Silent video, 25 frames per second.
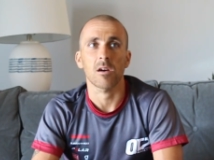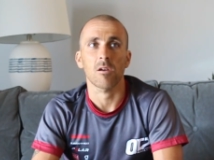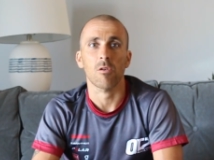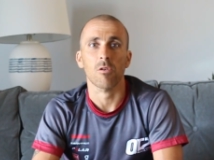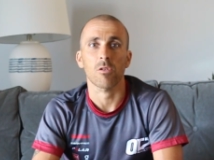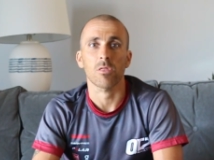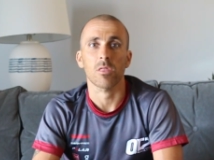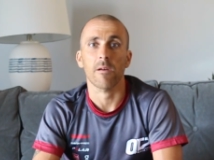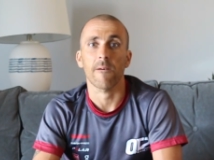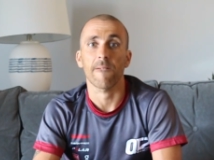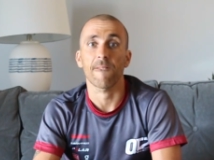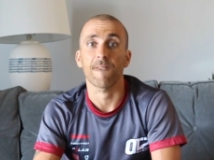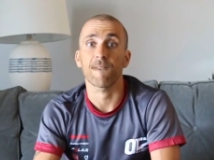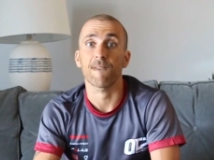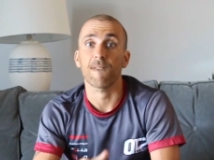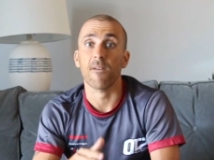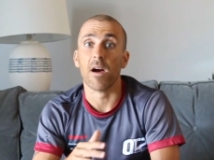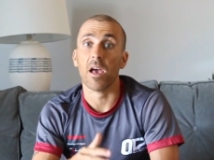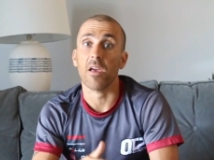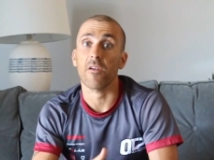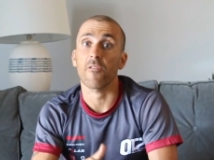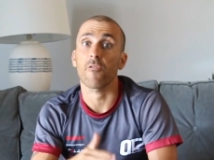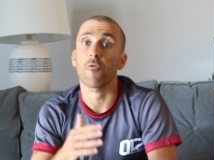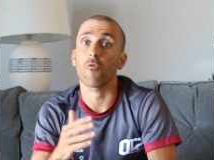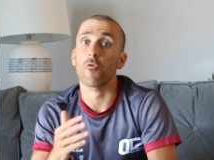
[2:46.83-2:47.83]
on the
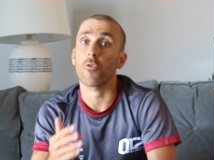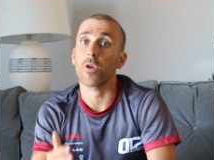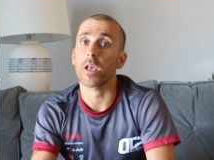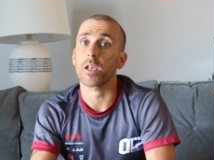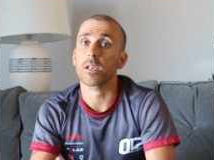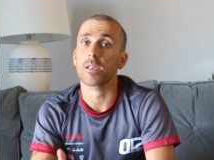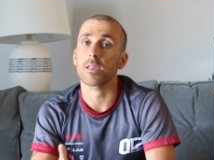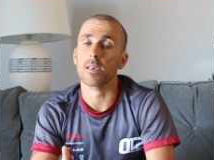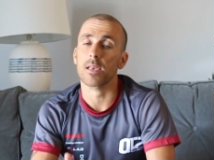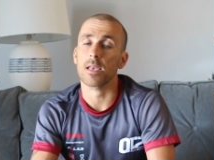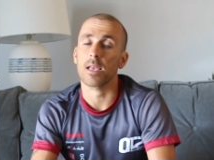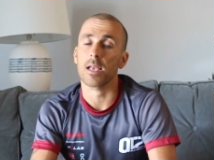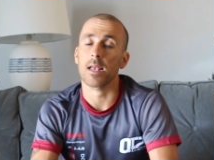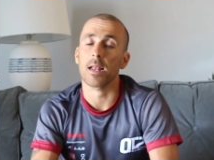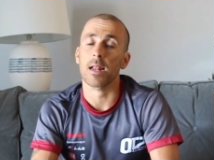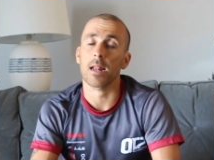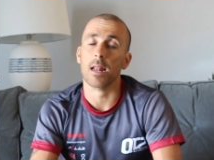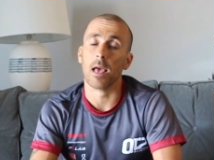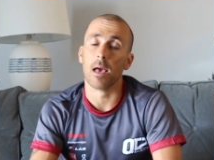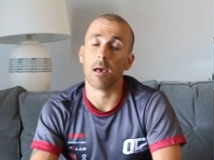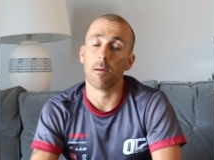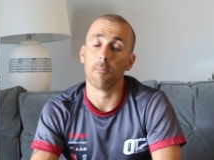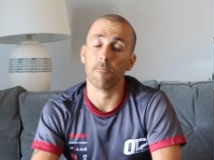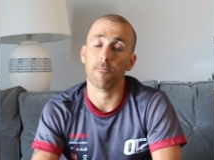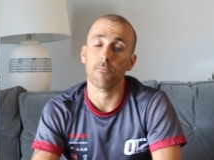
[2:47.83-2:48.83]
5 weeks
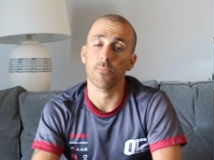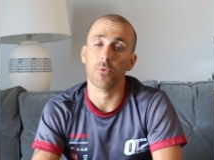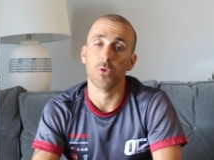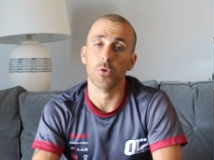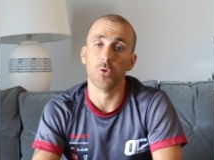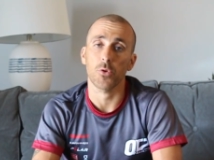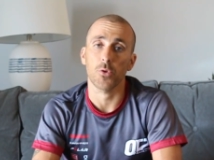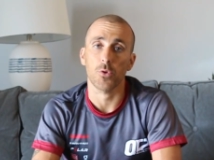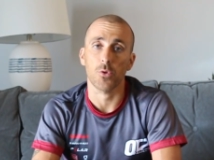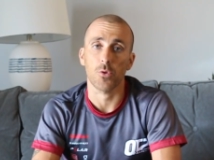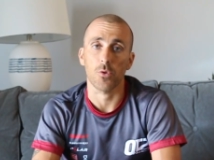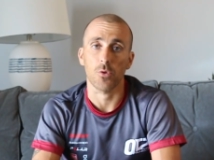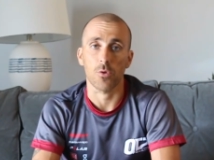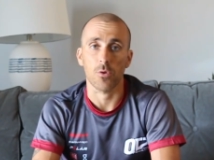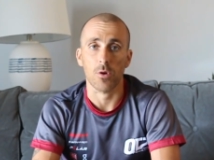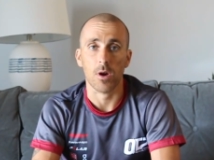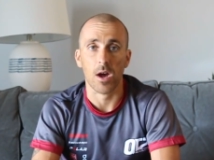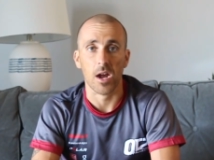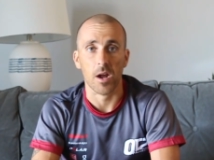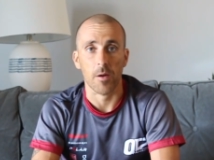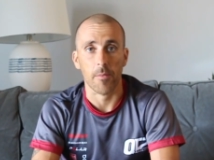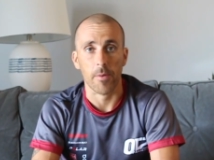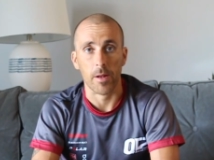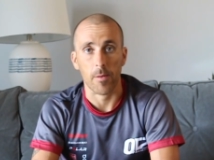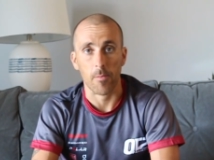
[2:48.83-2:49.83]
leading up to
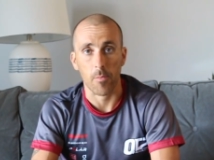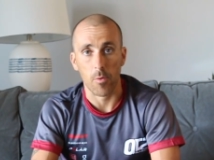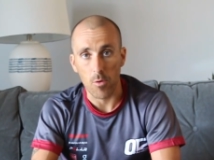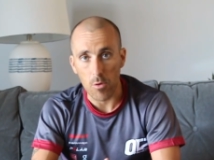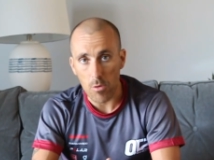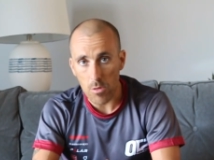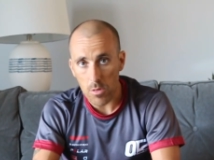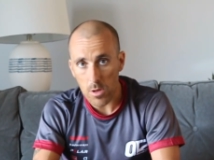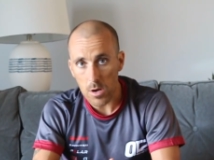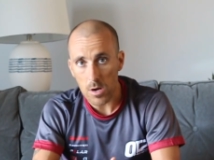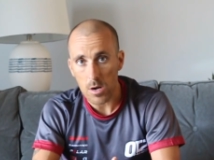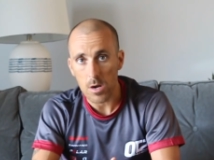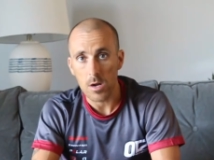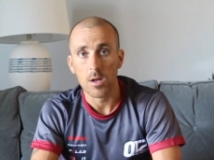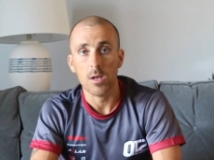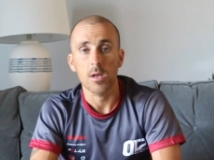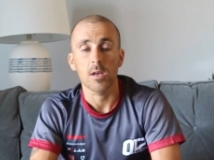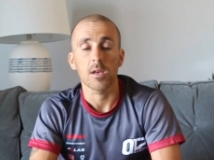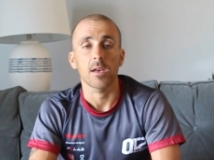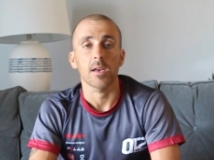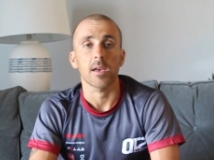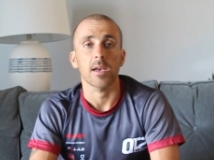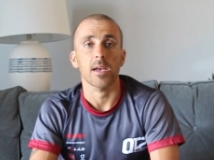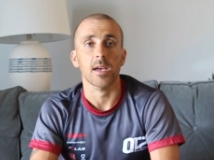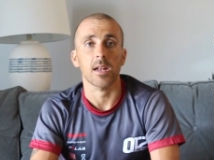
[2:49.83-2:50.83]
IRONMAN Boulder,
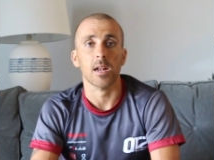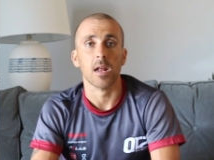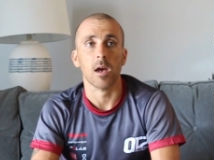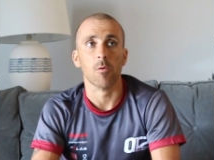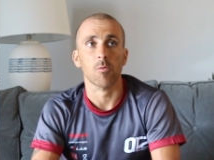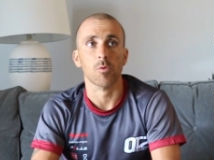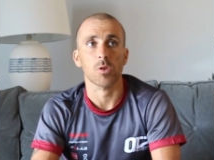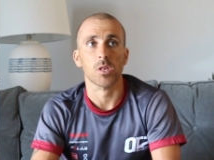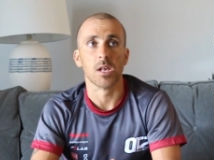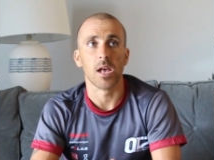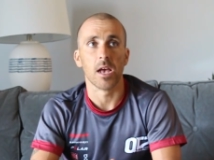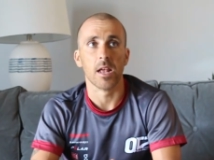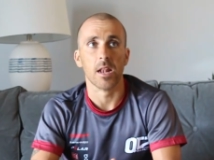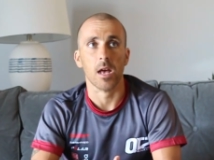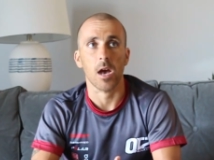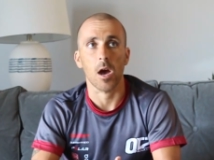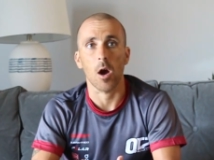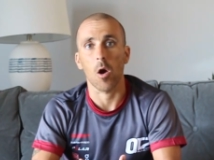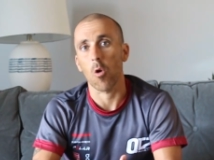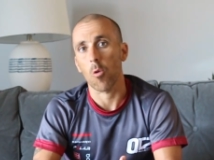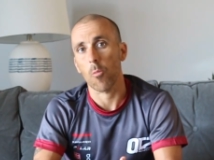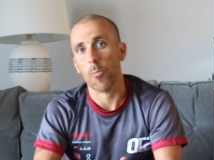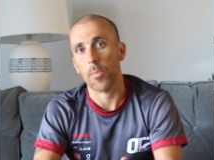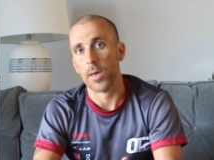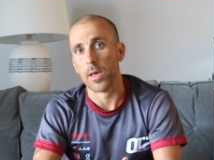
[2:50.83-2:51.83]
and I was kind of
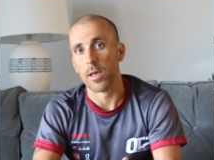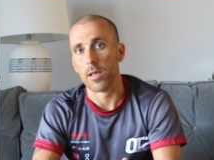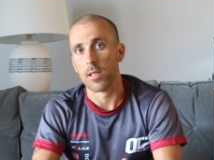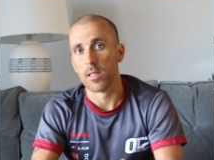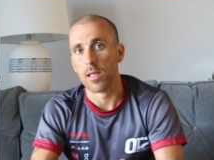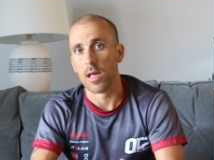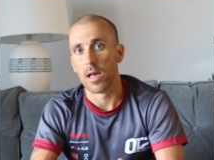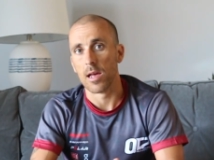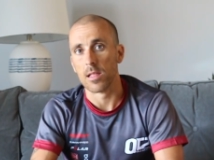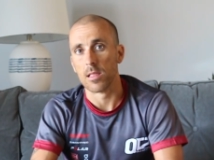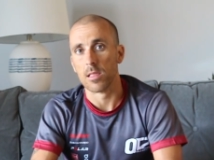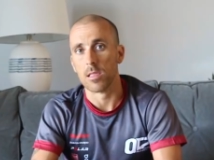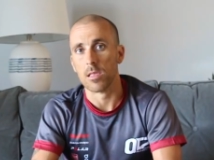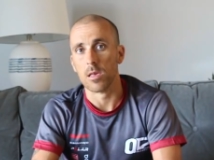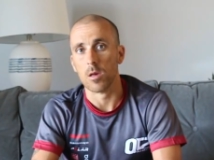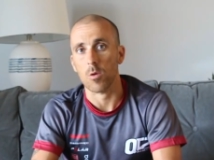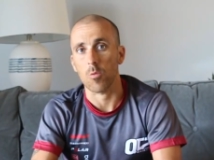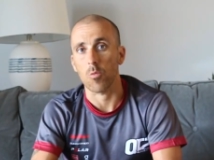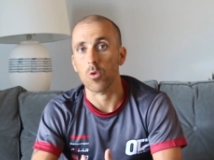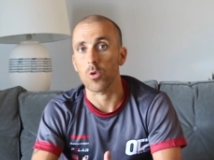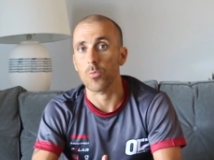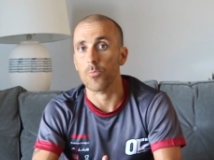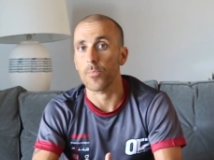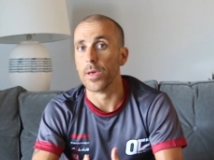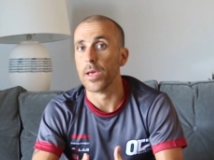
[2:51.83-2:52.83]
hoping that it
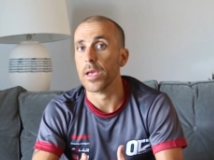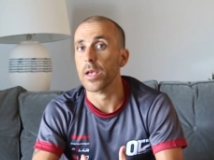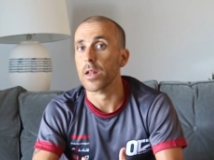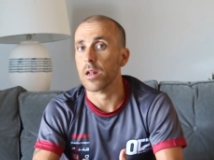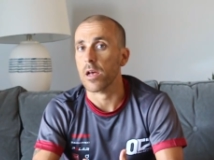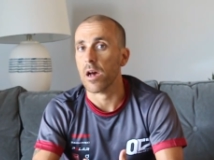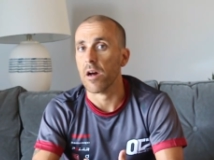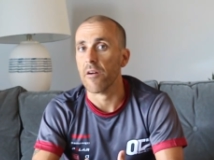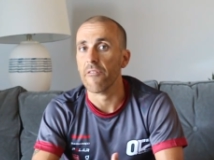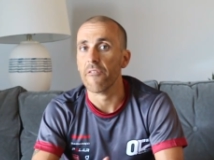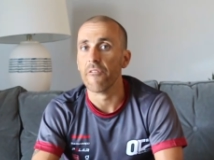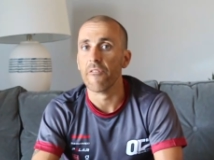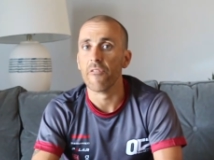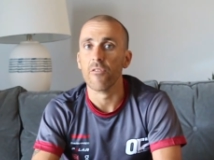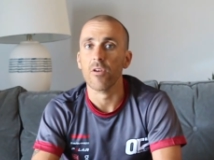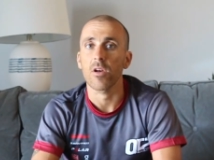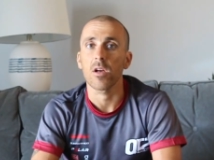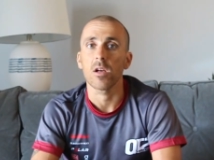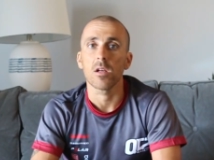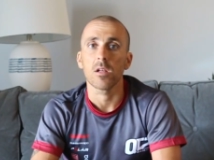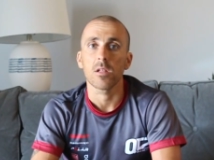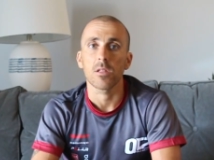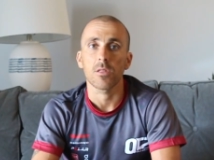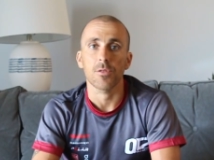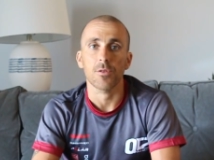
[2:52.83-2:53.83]
would be enough
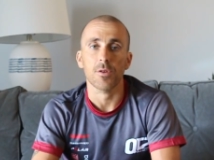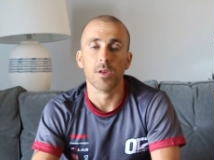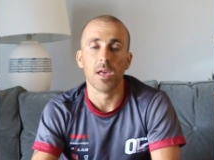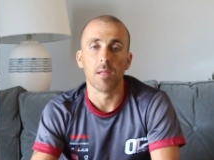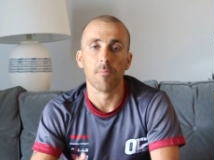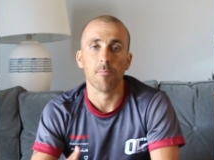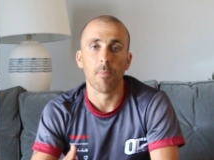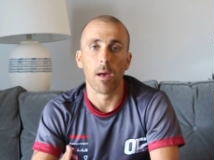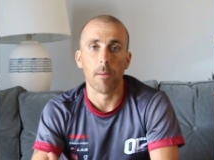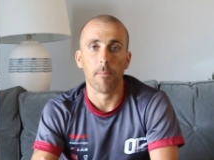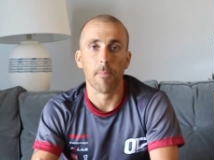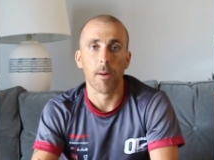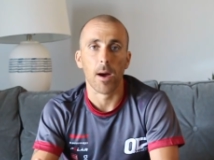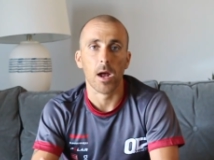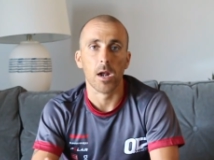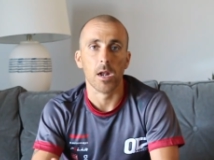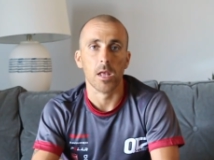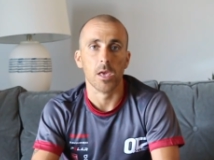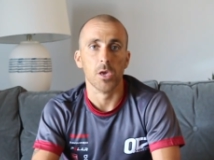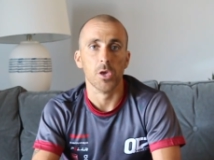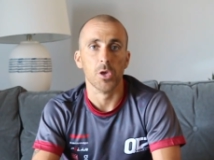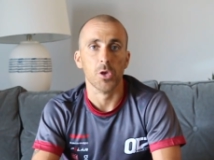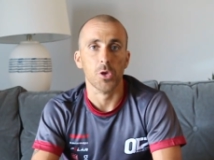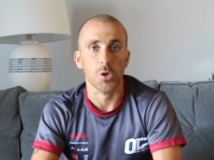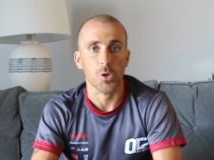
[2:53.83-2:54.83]
to get my
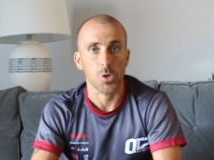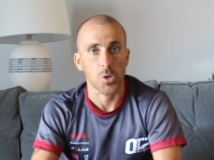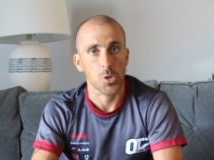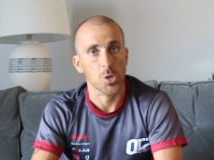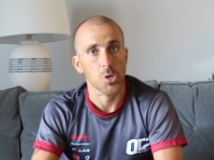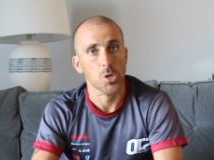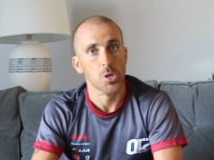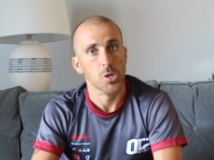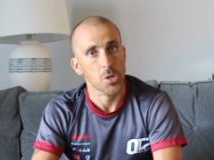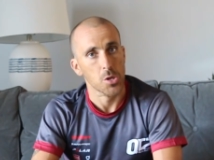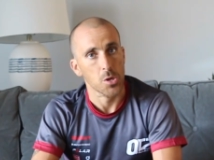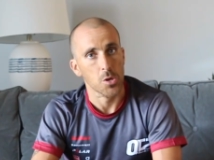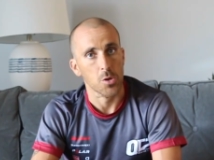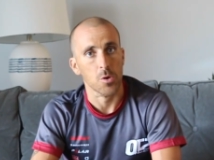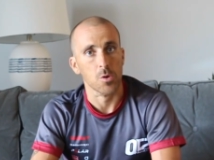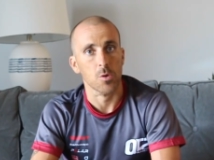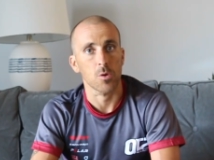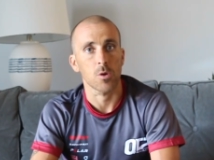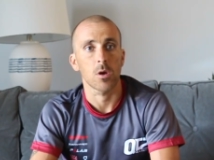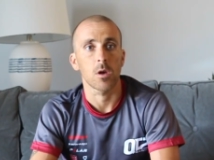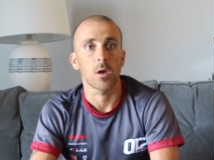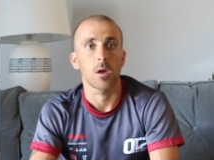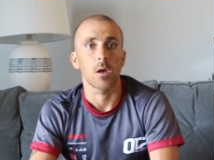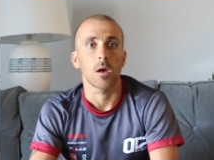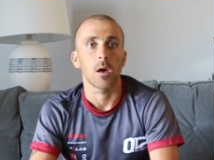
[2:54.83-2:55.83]
body used to